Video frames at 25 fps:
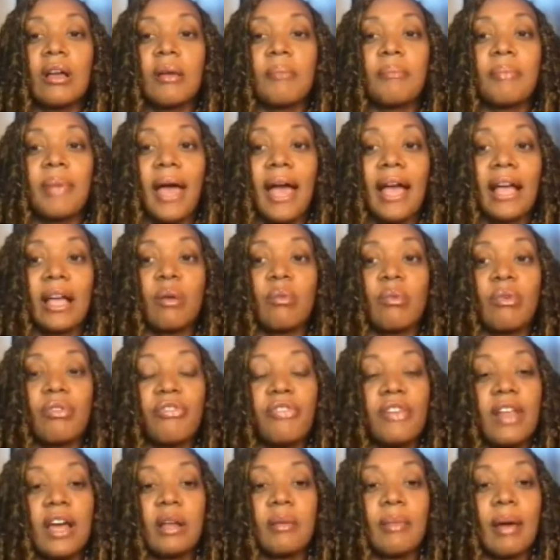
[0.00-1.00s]
back and
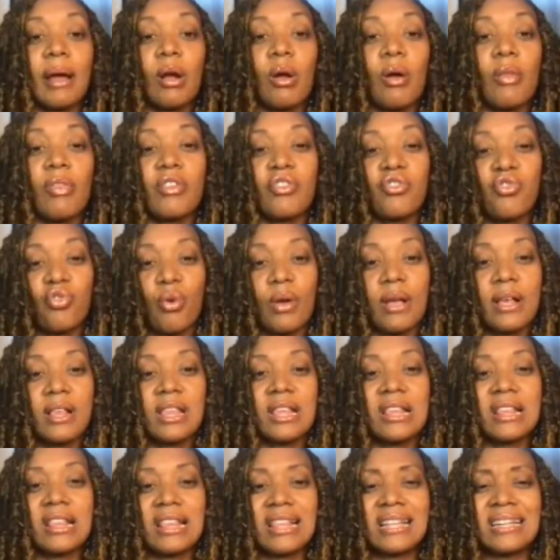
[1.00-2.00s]
reflect back on the
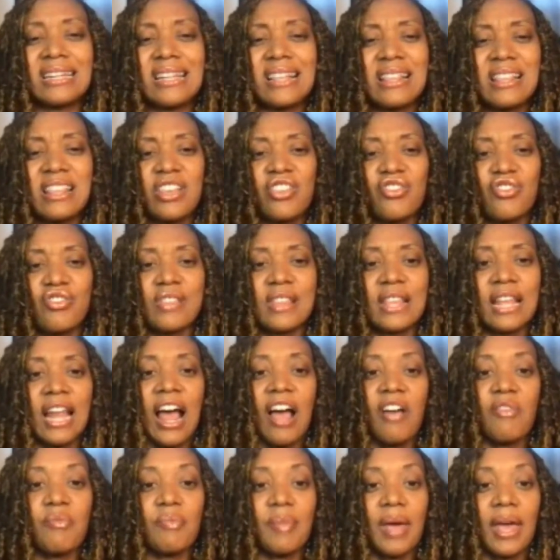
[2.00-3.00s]
choices and decisions that
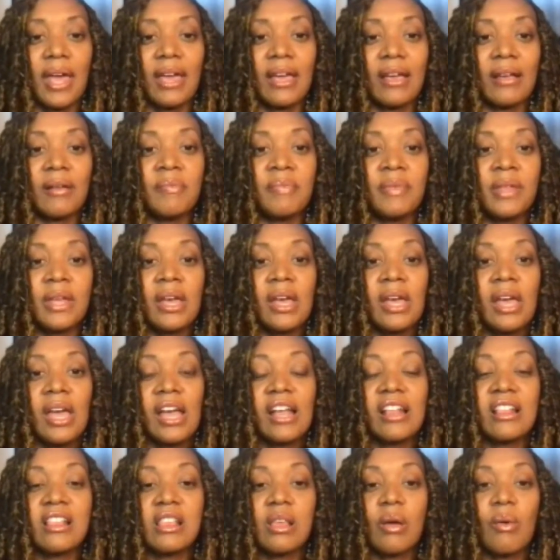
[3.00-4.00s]
I've made.
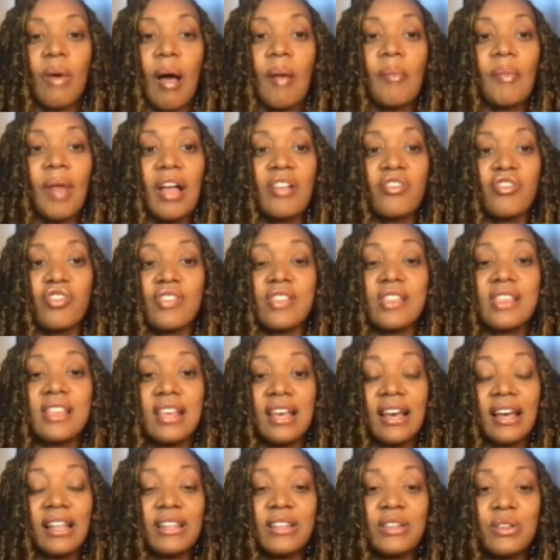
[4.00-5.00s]
And so I'm not just
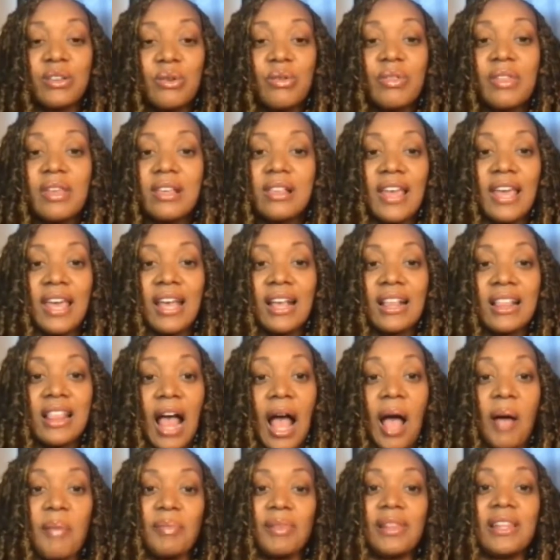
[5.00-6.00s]
telling you these things,
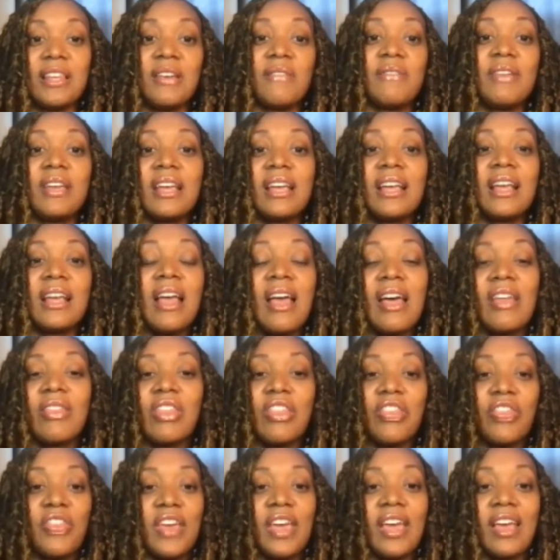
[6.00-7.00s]
I'm living
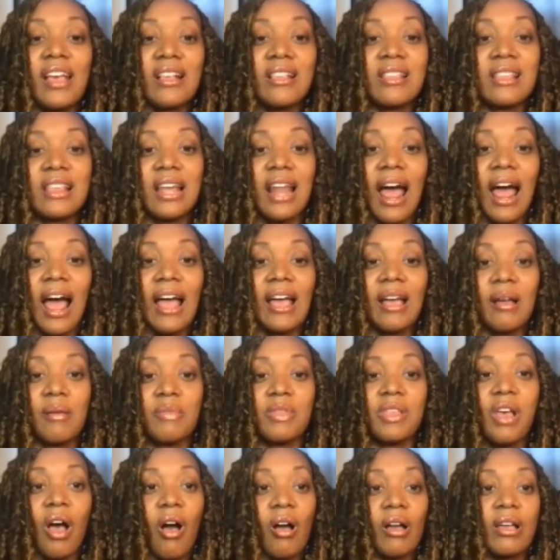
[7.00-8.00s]
the things that I
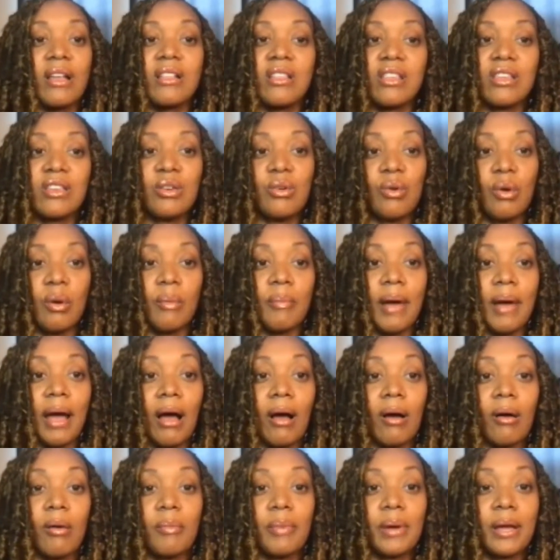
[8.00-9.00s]
am talking to you
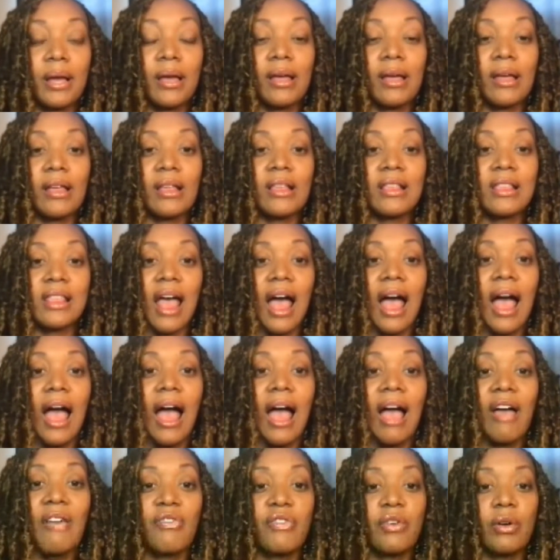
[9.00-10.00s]
about because
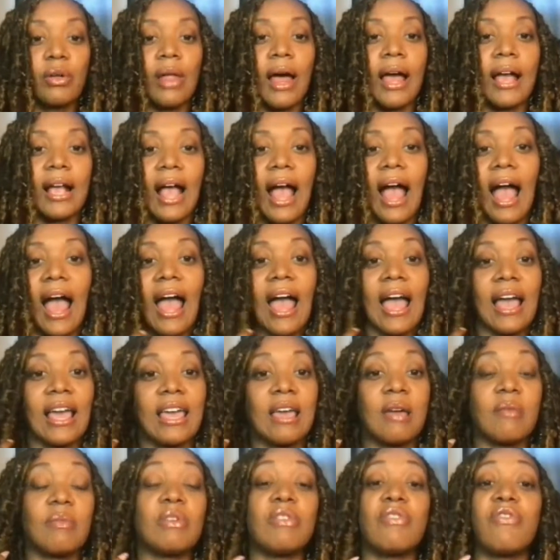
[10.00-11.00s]
I feel like I
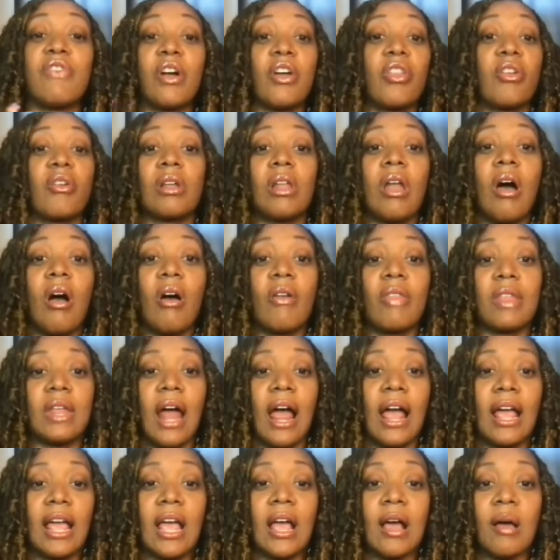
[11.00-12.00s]
can be further along than
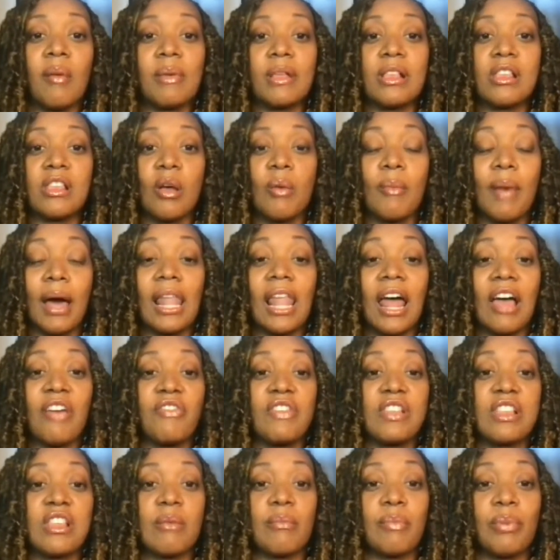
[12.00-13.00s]
I am. And so my life
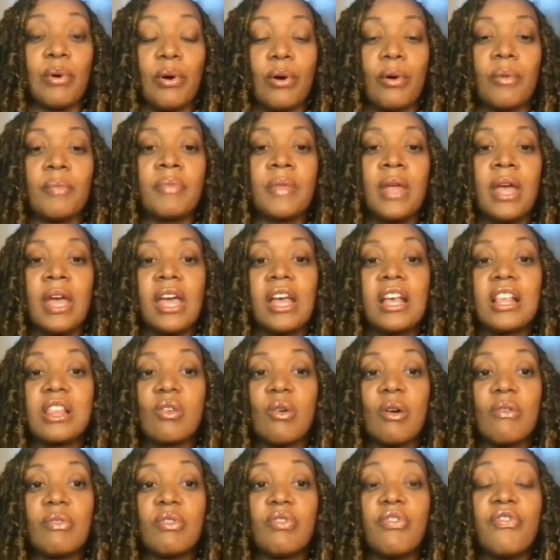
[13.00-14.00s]
is a book. And so
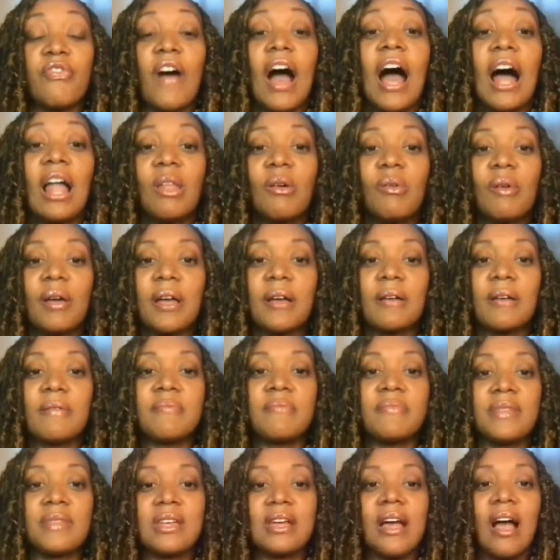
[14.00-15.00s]
if you follow it,
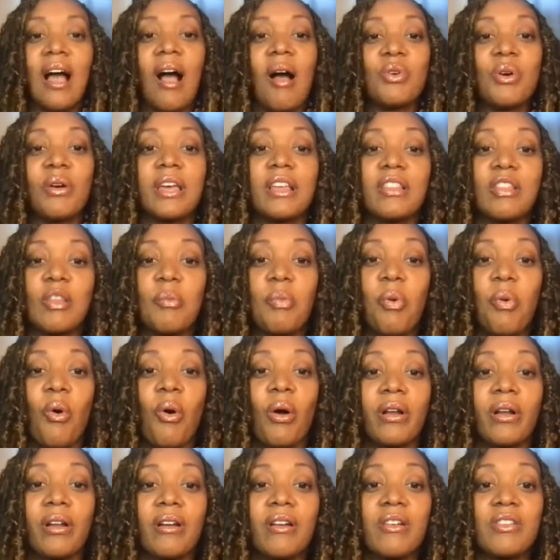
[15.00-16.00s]
you'll get the
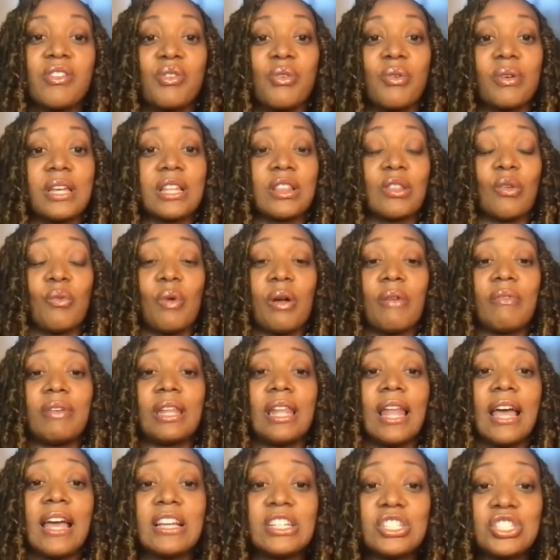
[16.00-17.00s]
pointers, you'll get the
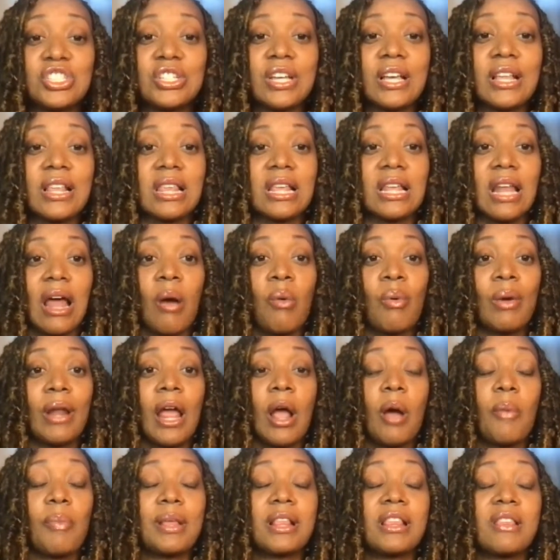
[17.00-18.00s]
revelations, and I want
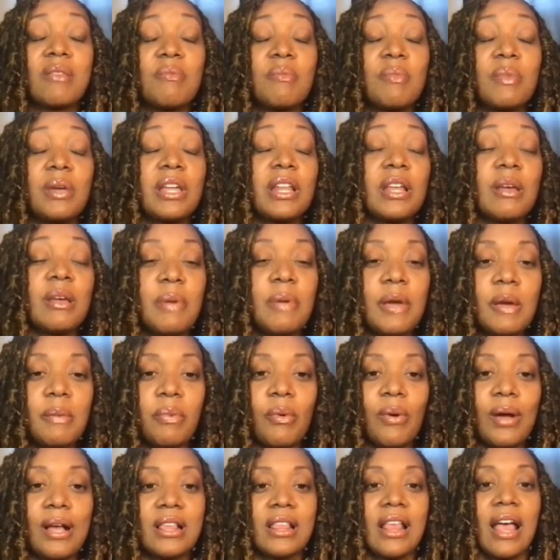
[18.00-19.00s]
to help as many
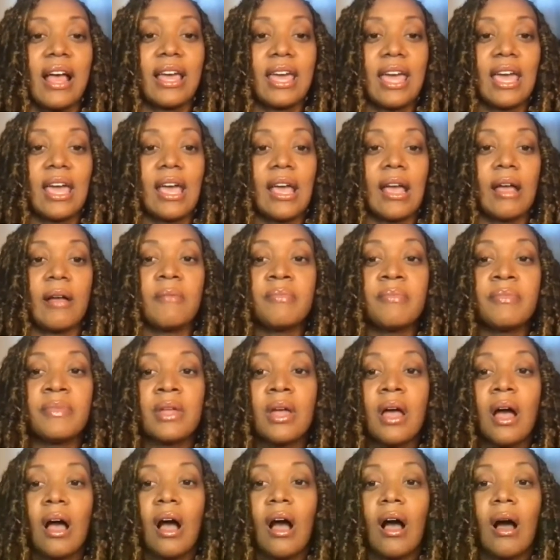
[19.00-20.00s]
people as I can
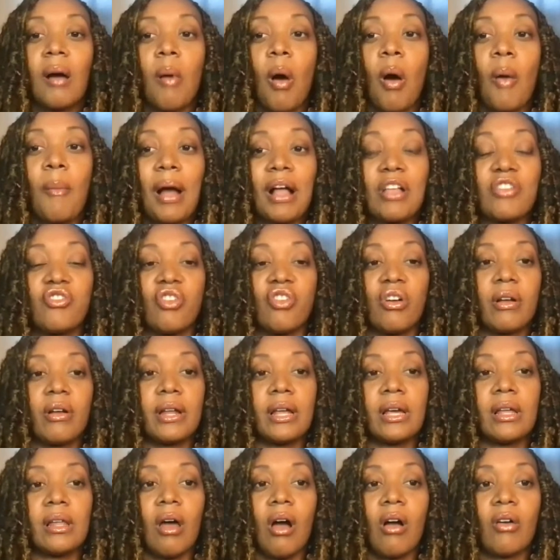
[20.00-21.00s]
on my journey
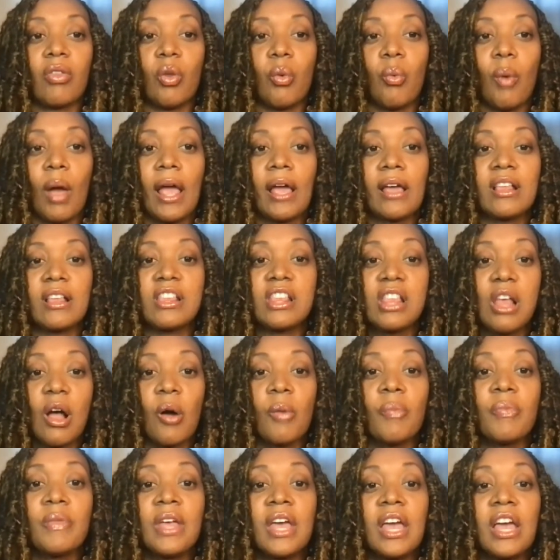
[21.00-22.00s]
along the way.
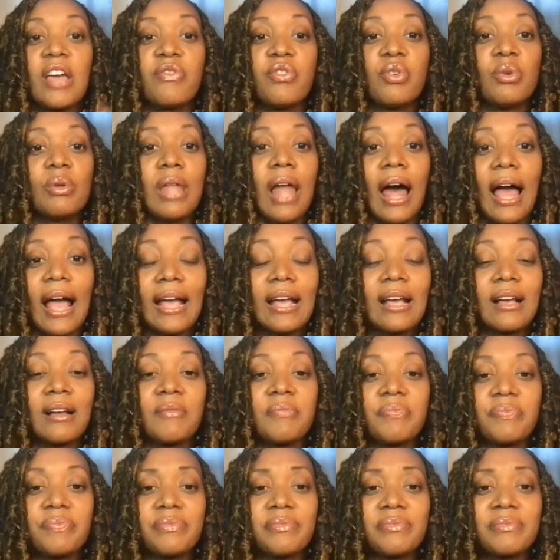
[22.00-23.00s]
So if you like
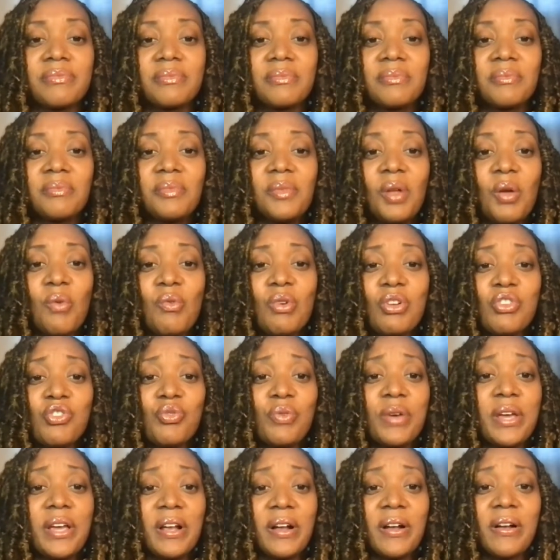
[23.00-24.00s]
what you
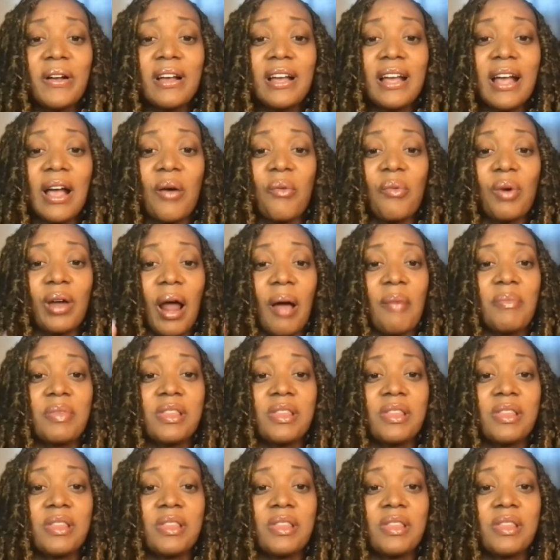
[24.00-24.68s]
hear and what I'm